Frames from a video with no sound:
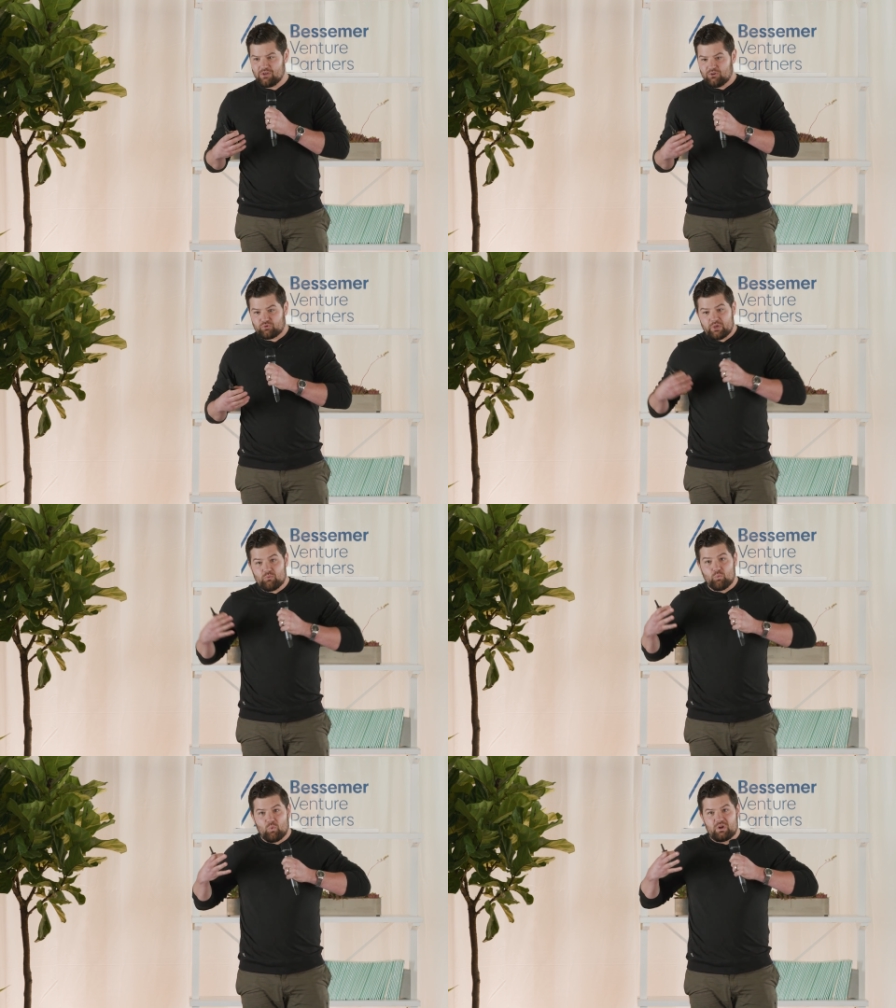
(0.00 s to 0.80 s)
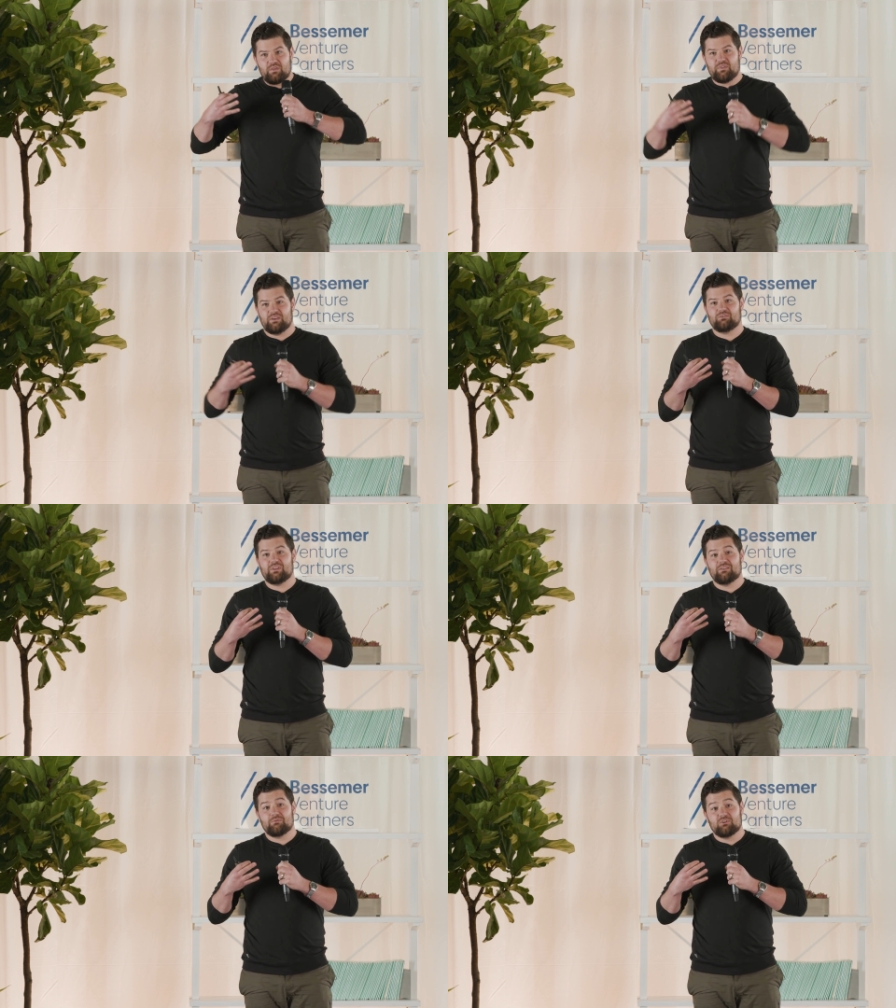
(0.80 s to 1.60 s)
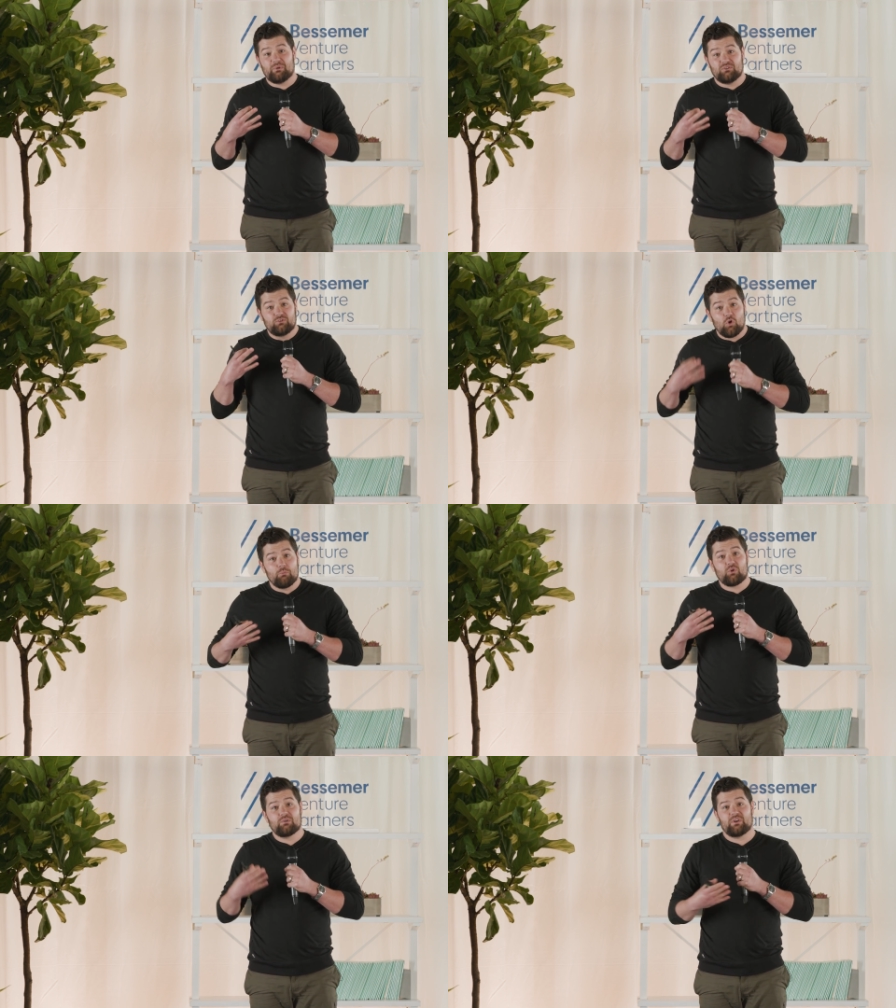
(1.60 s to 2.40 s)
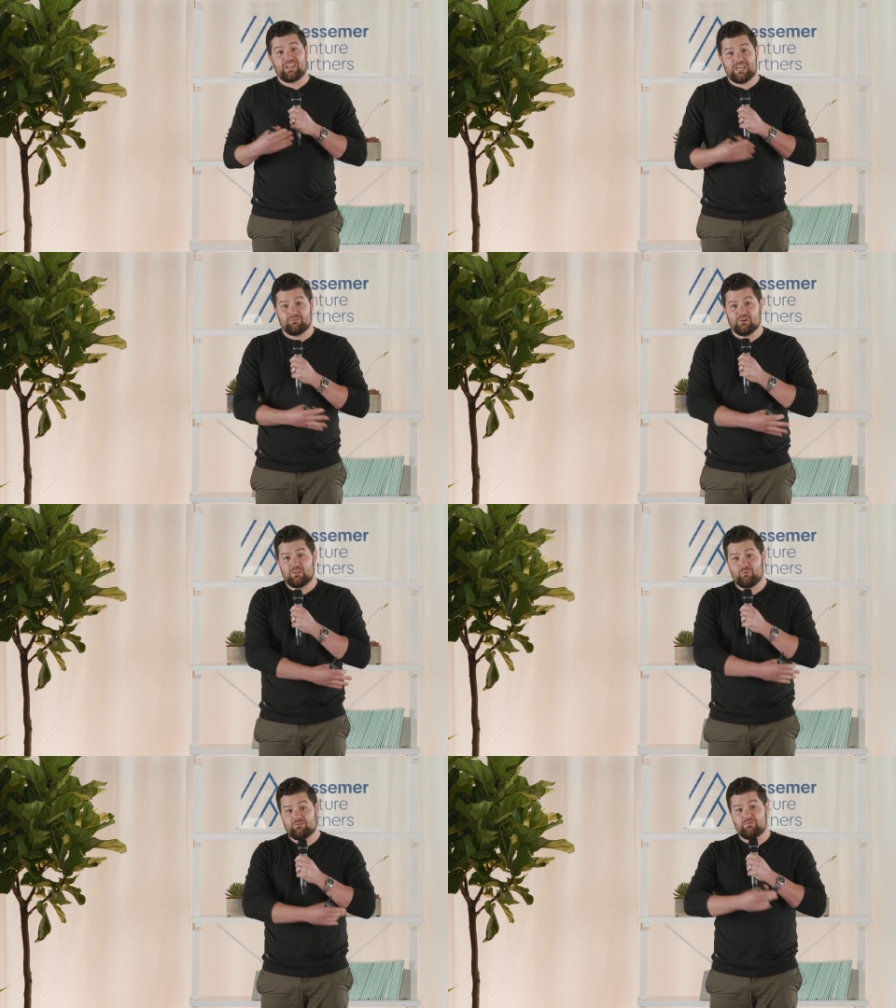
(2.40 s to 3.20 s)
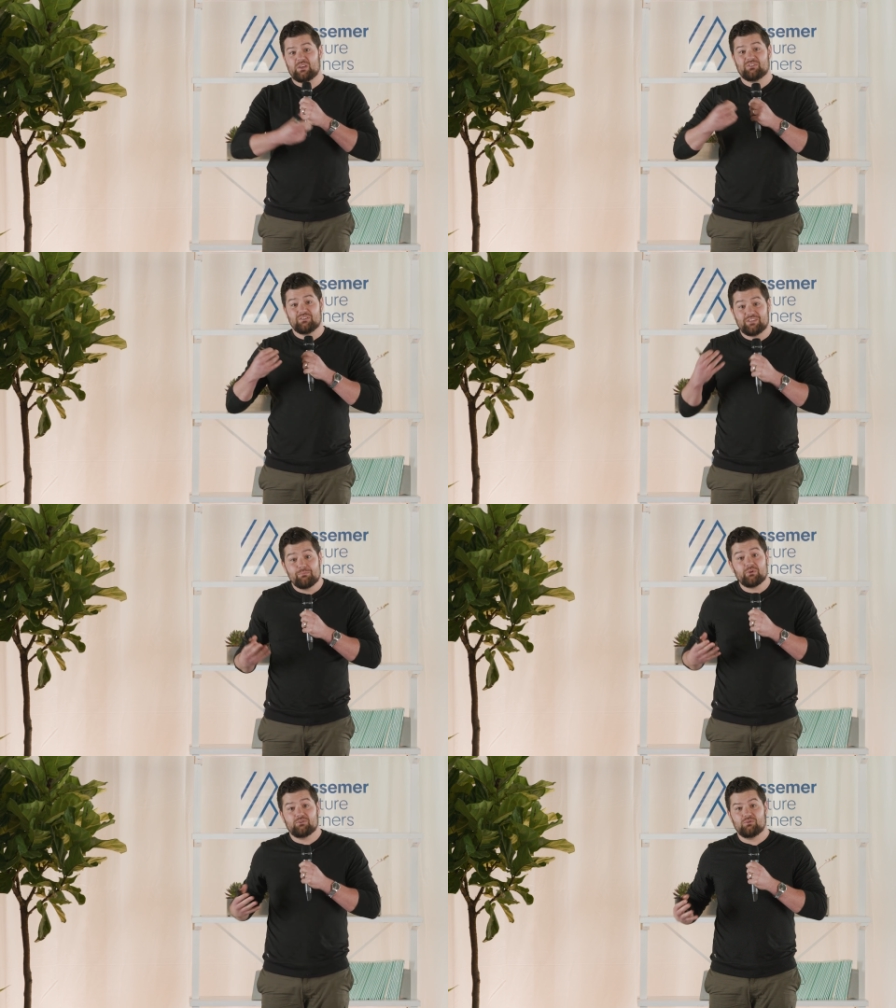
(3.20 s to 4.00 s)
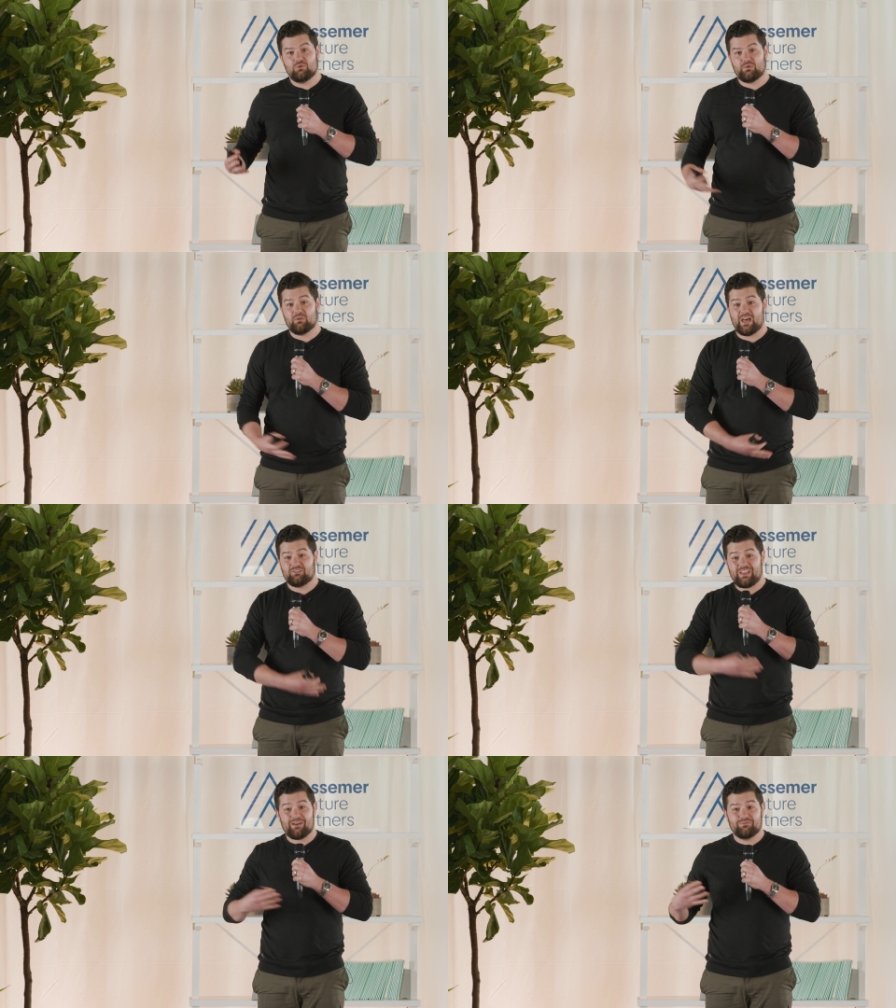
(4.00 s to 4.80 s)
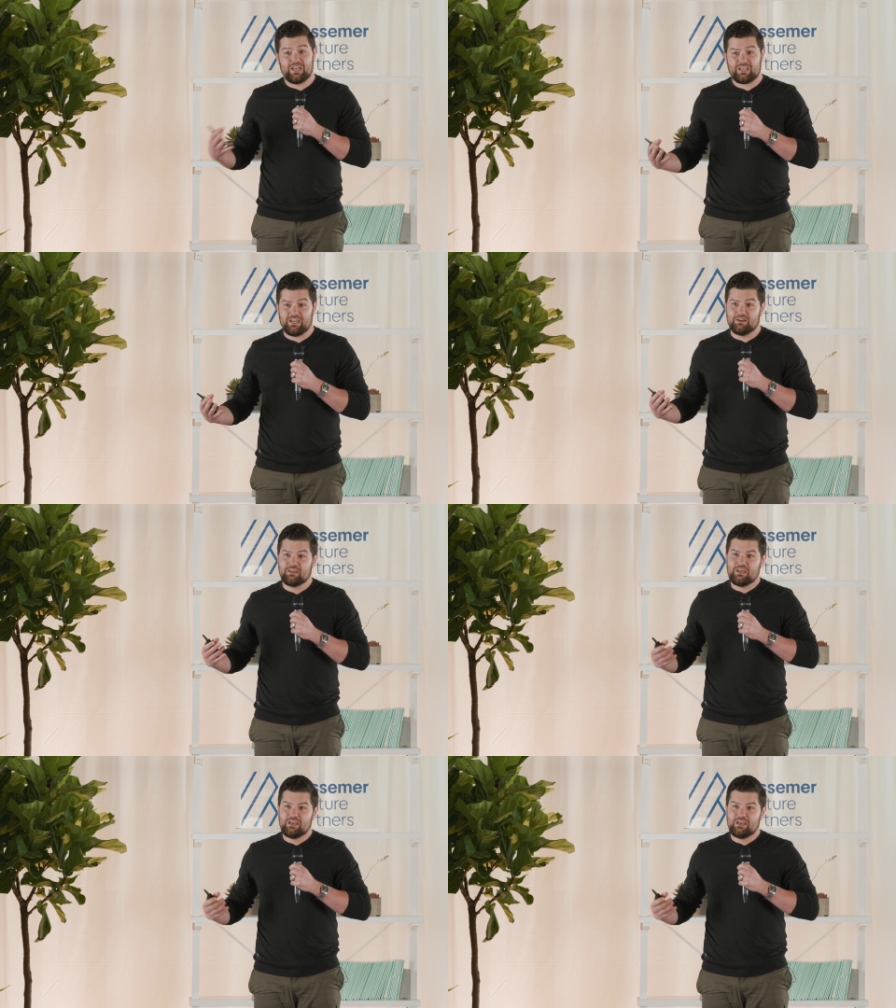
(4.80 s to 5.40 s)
So really one of the things that has been so important for Canva and that we've invested deeply into for the last half decade